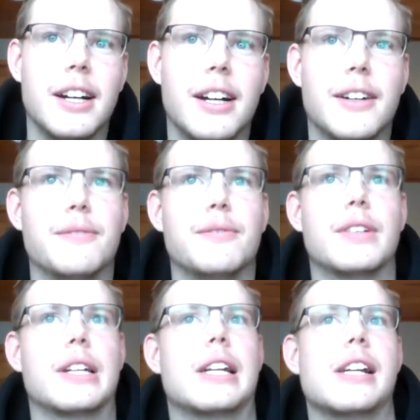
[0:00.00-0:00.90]

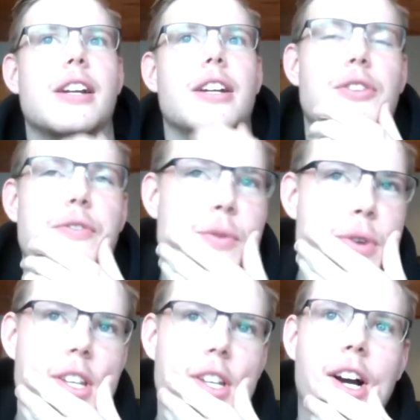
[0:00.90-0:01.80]
Um, if you
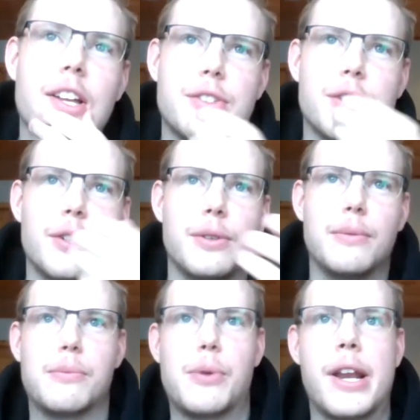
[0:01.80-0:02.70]
had taught,
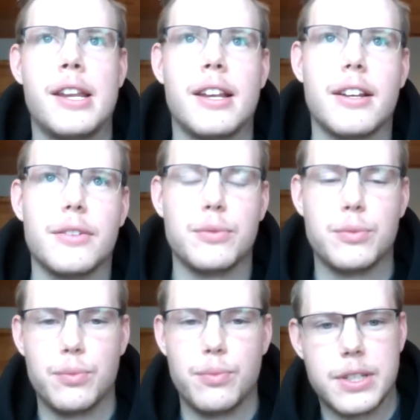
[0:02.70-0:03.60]
so Brennan
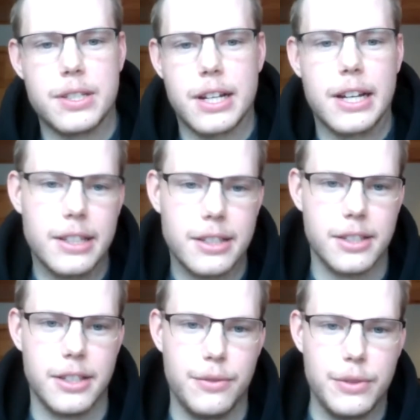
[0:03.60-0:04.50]
decided
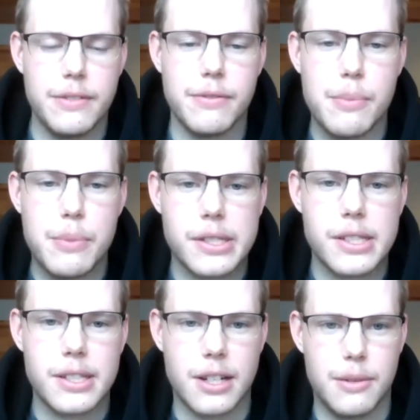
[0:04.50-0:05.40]
to leave the
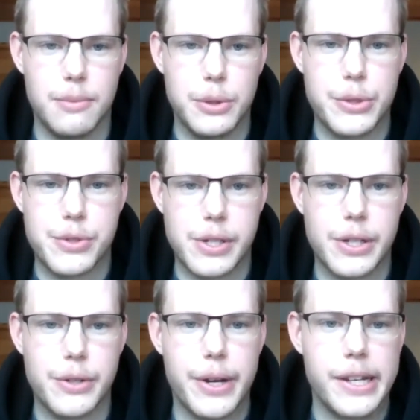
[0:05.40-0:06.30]
business a couple years
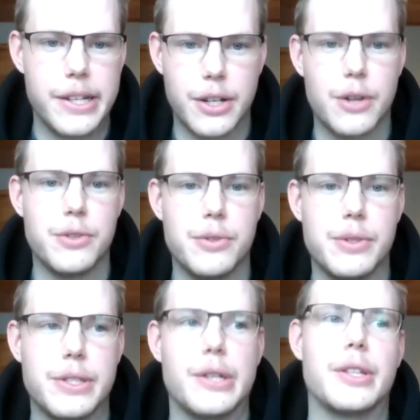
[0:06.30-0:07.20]
ago, right, and go do
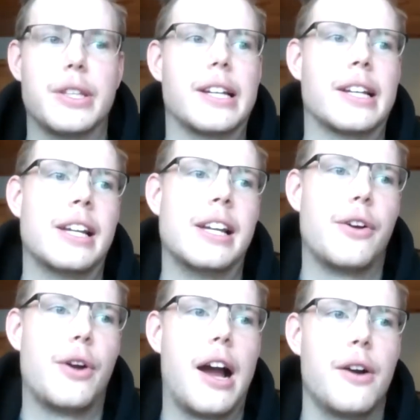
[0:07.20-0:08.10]
his own thing.
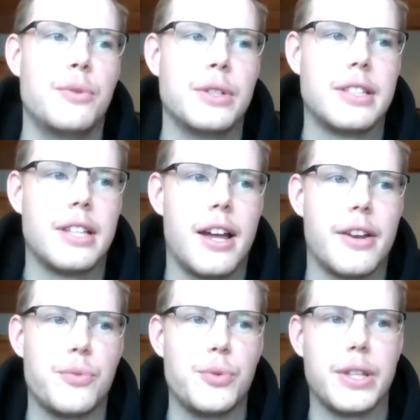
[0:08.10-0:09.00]
How was
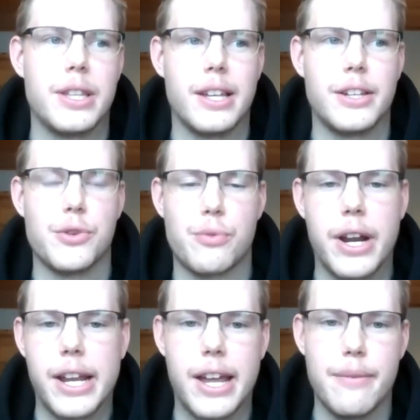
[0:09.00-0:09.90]
that with like your
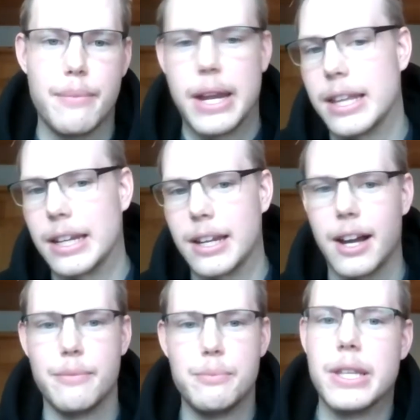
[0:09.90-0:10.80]
right hand man, the
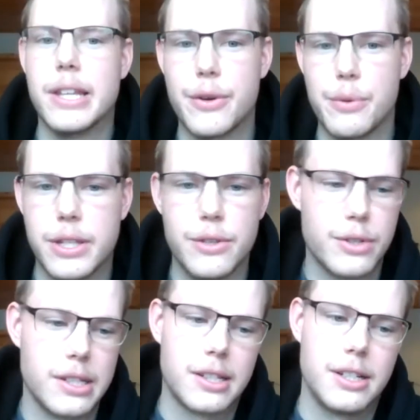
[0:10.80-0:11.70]
guy who'd been there with you
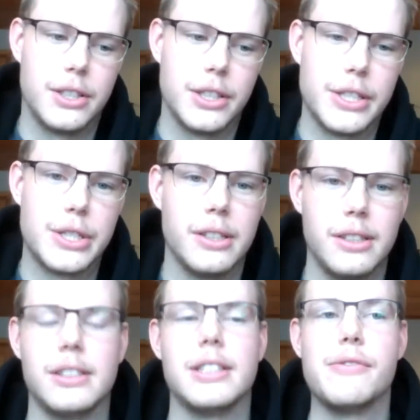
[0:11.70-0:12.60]
since college,
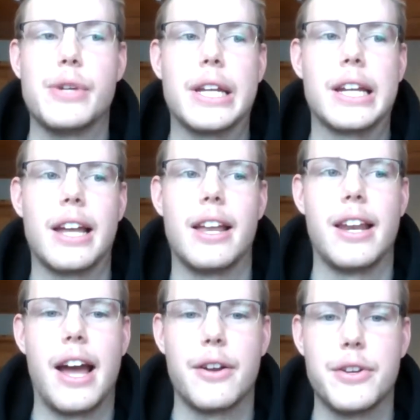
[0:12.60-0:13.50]
leaving,
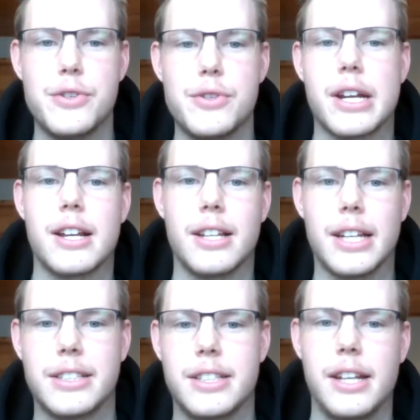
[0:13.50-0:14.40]
and how did you kind of
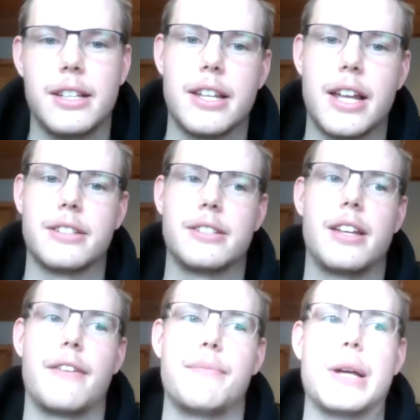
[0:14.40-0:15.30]
like take the next
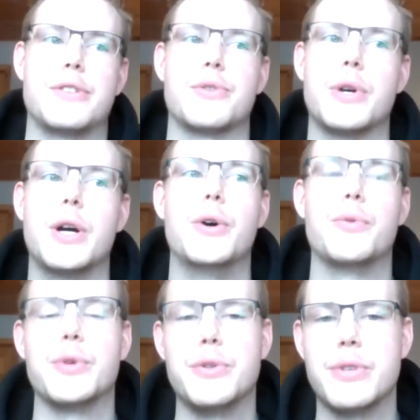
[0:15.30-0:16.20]
step as your
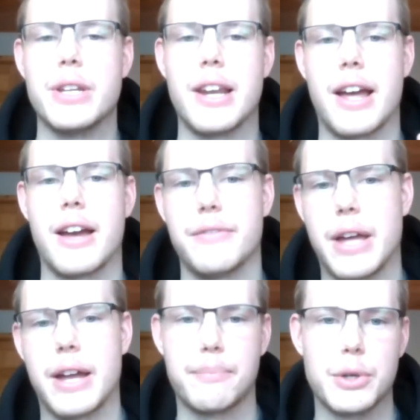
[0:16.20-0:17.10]
own when you didn't have
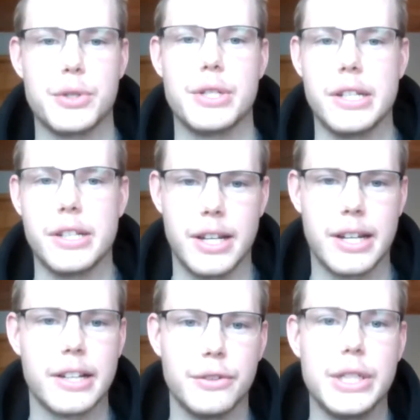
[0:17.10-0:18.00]
that person to just
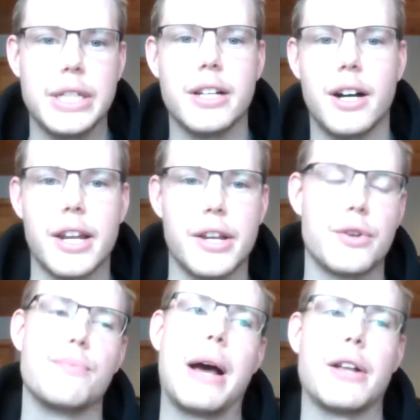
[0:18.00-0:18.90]
like lean on
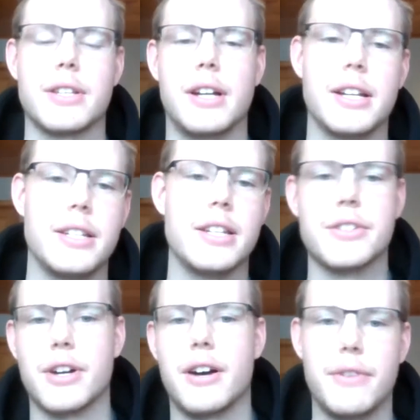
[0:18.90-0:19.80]
and bounce
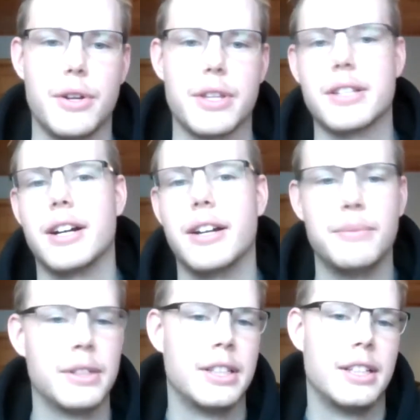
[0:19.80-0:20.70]
ideas off all the
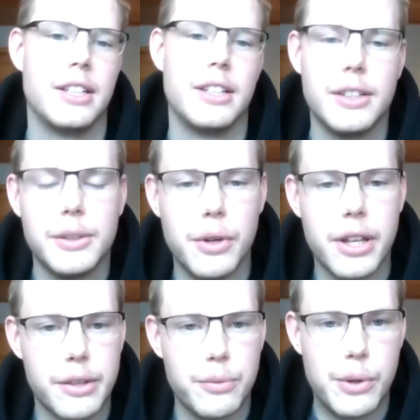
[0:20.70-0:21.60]
time
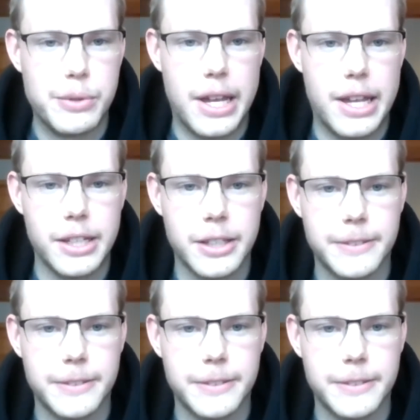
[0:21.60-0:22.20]
with? What was that like?